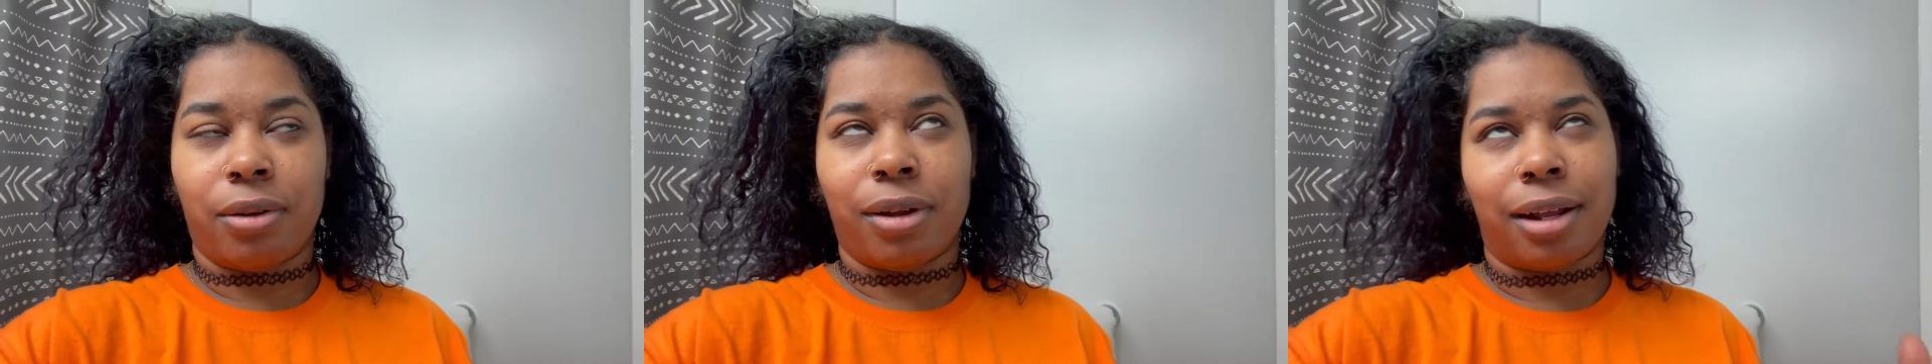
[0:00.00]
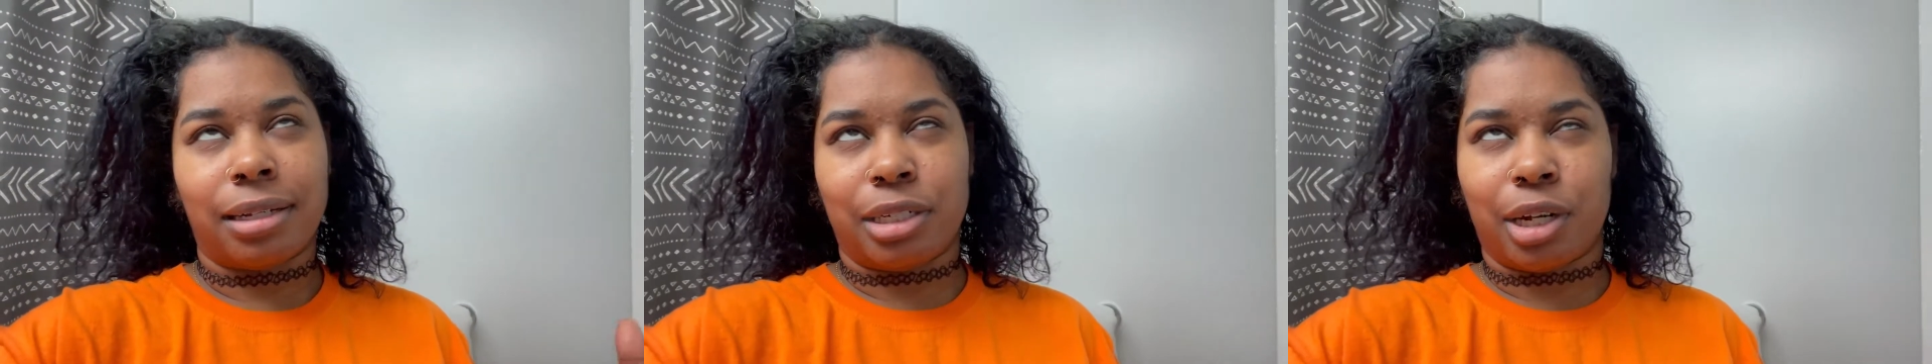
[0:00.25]

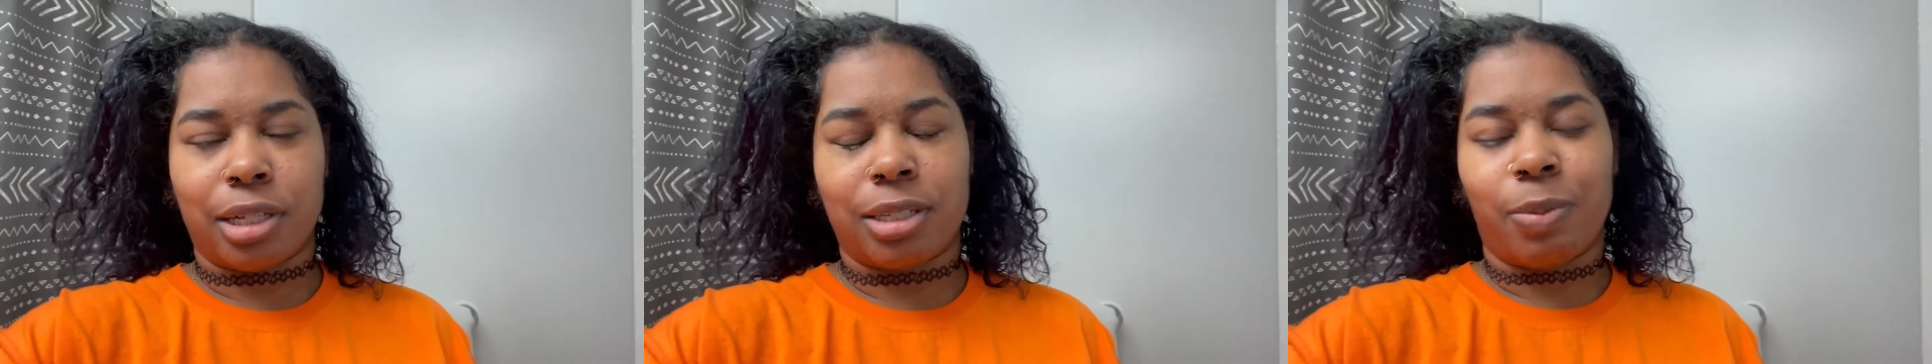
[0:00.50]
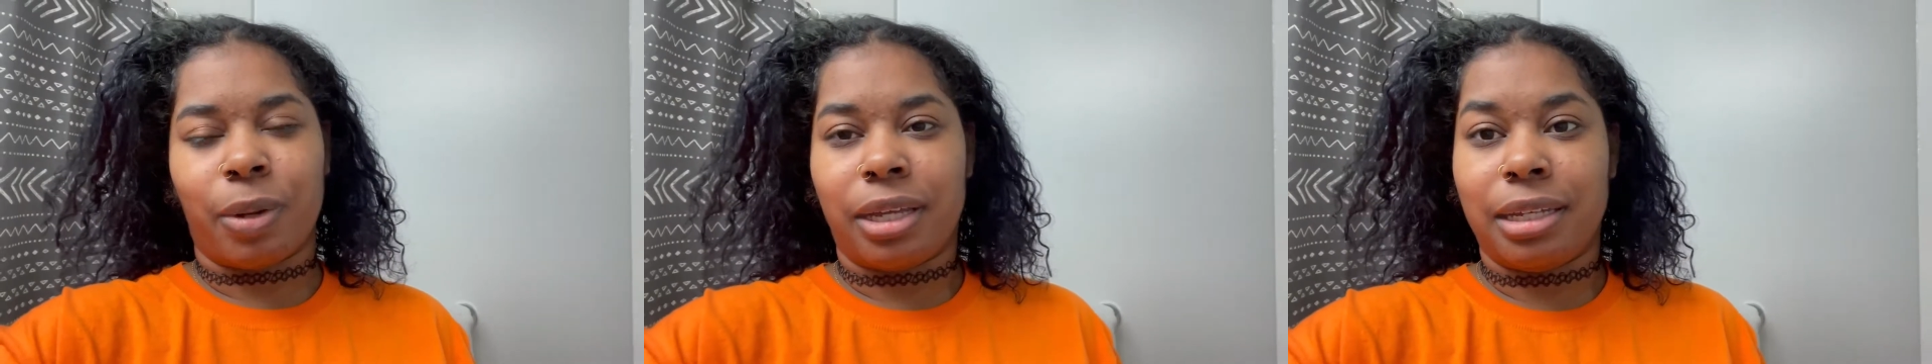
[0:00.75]
not
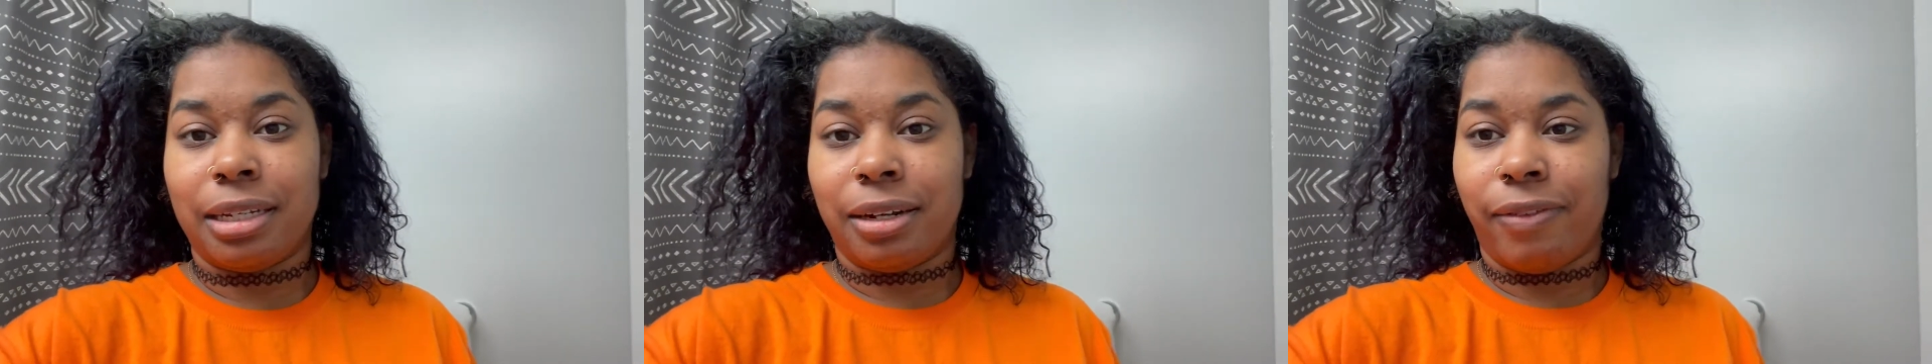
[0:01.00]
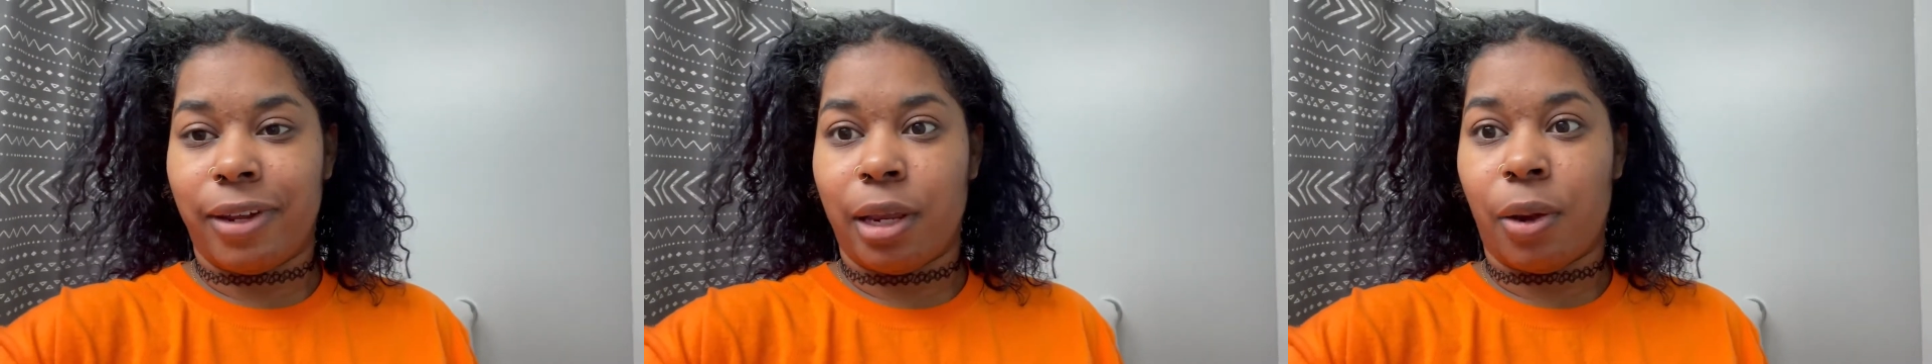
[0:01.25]
just, but he did a
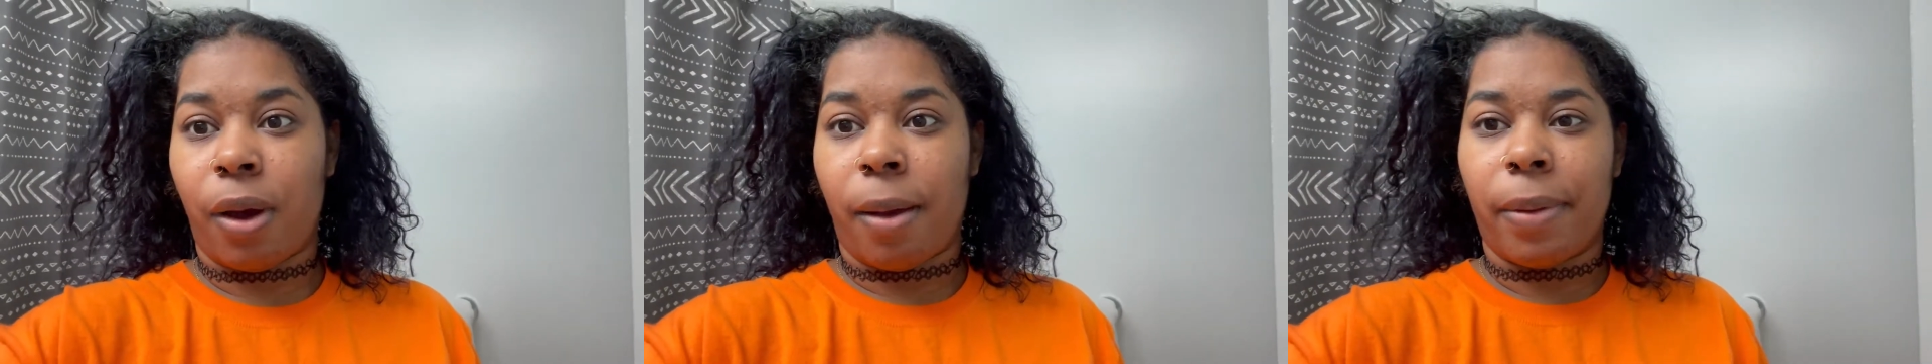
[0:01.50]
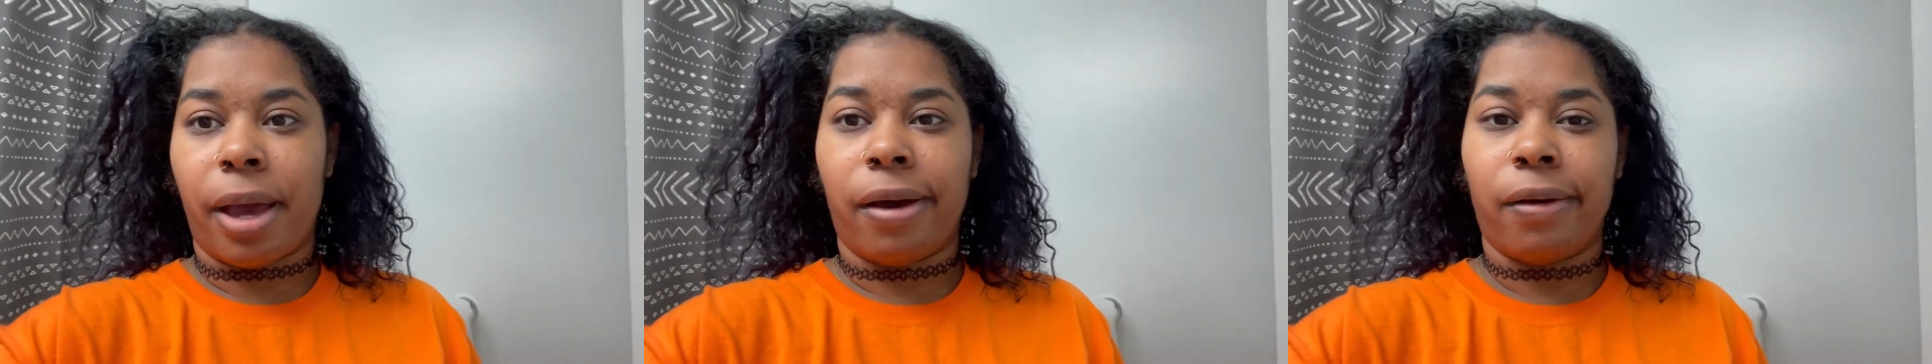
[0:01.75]
video
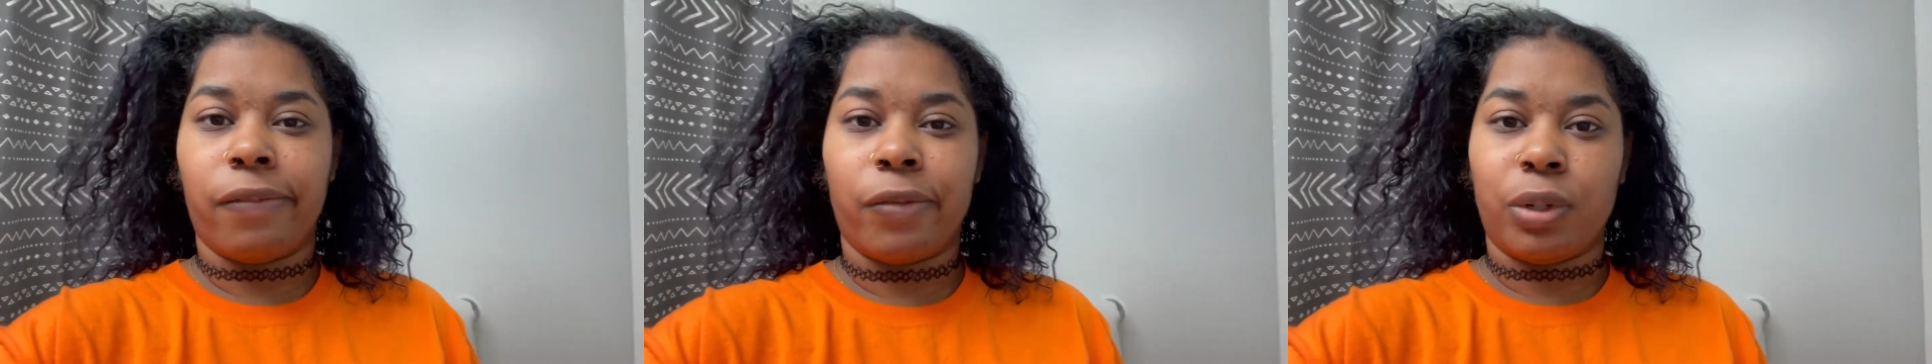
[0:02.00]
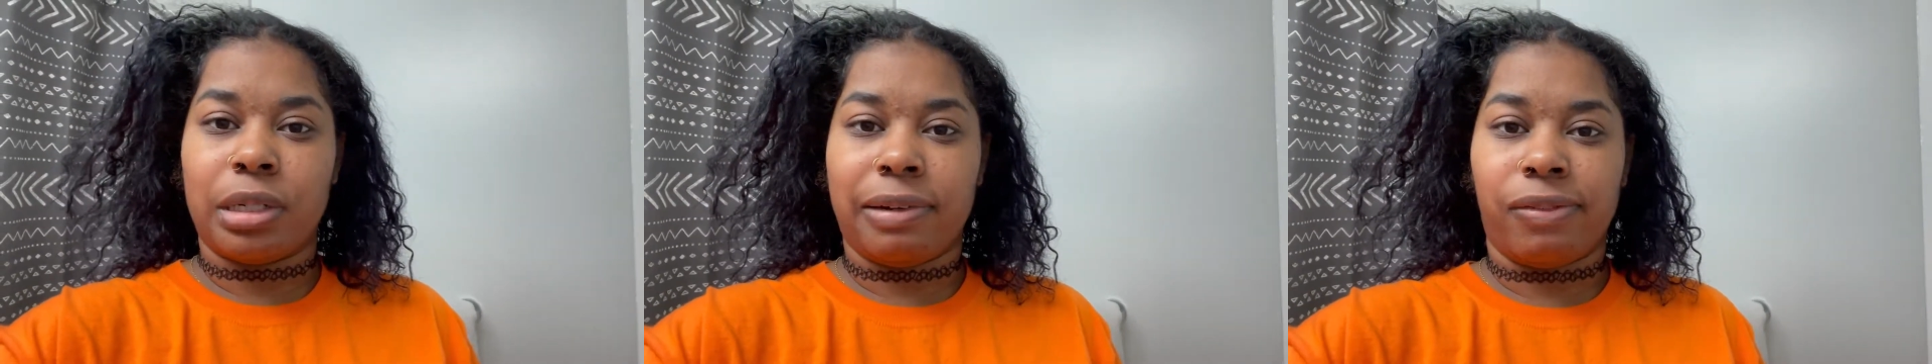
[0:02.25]
about
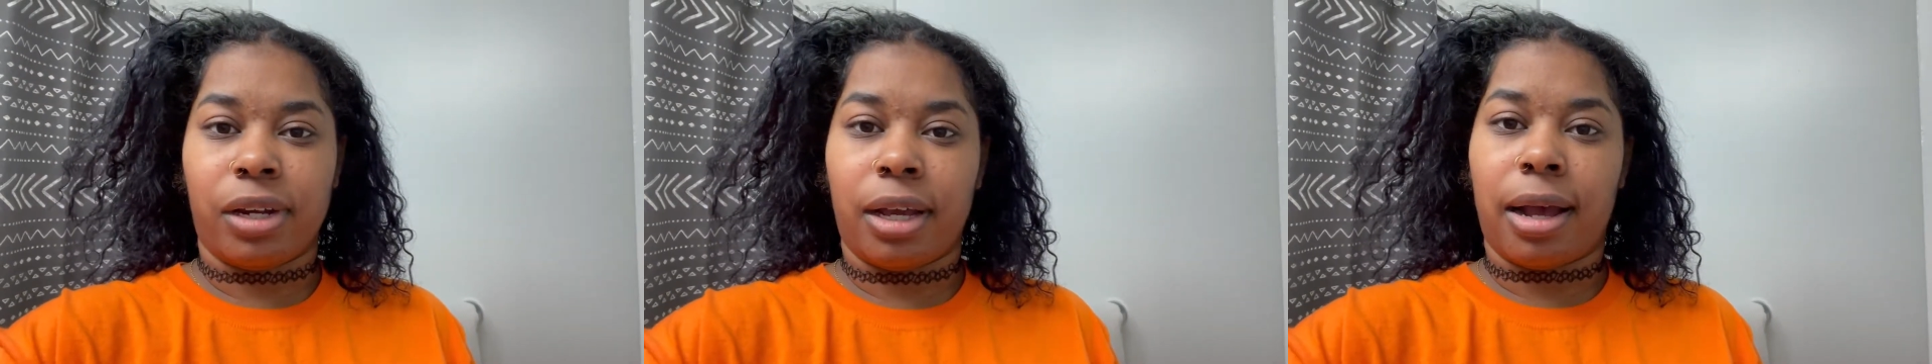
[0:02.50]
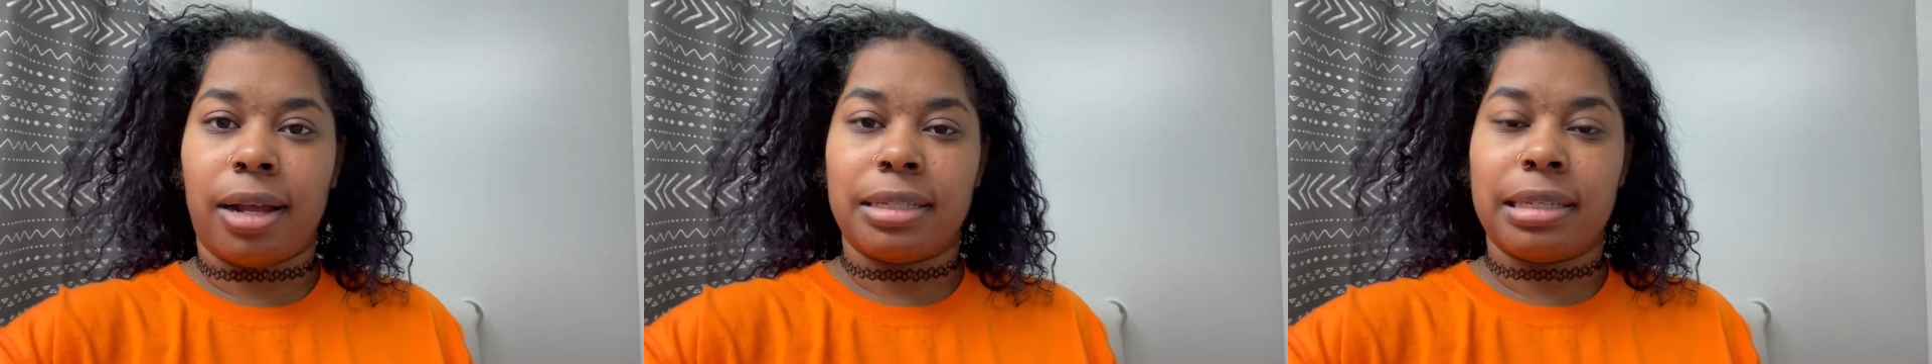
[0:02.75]
4 different
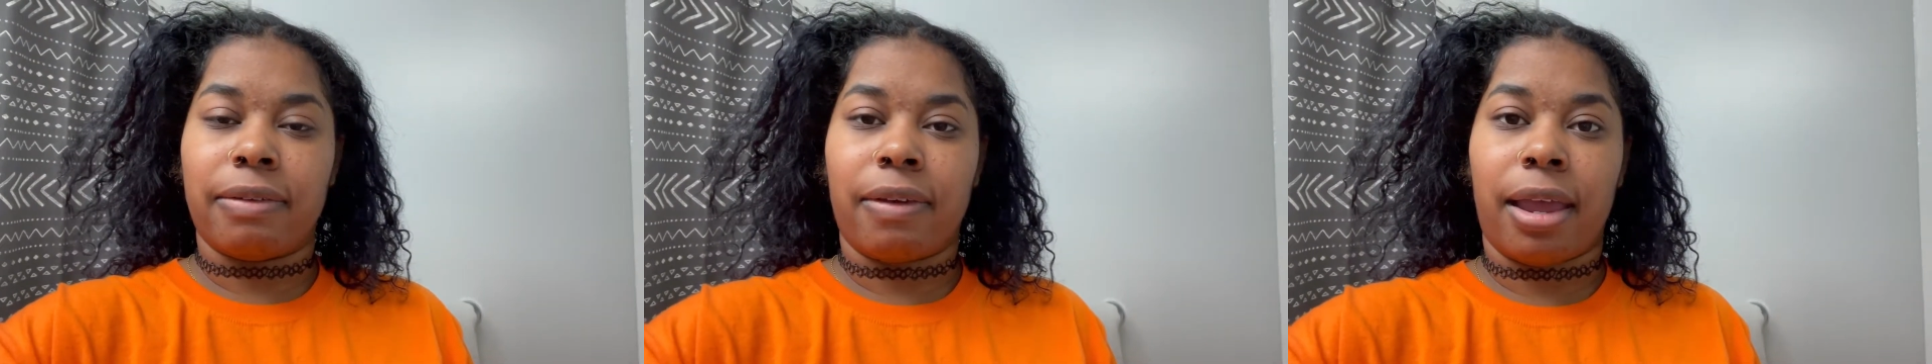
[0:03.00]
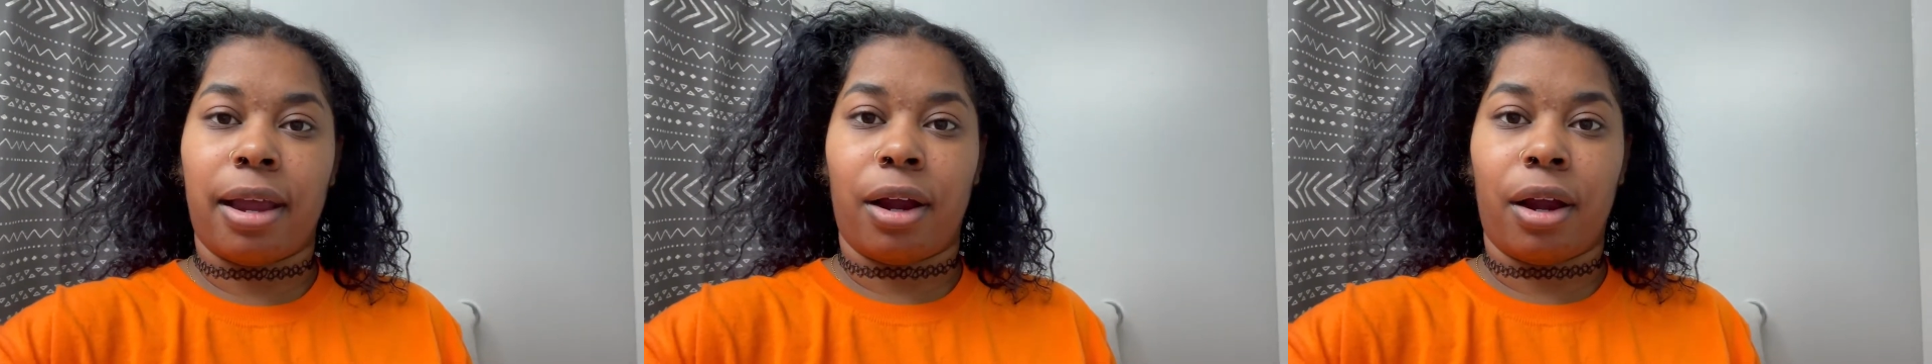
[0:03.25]
kinds of
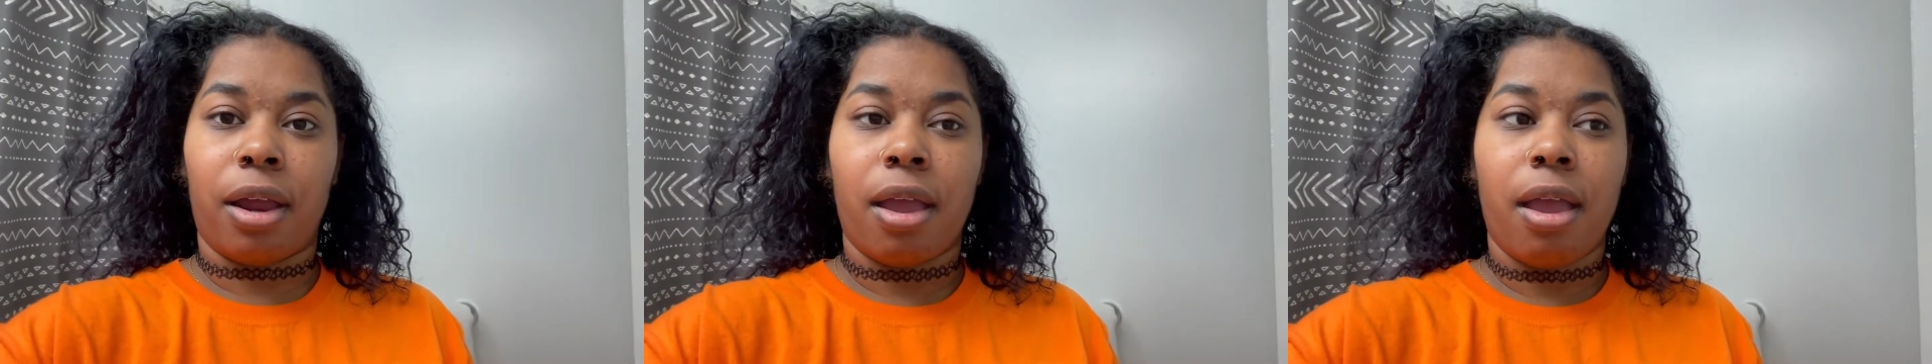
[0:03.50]
hair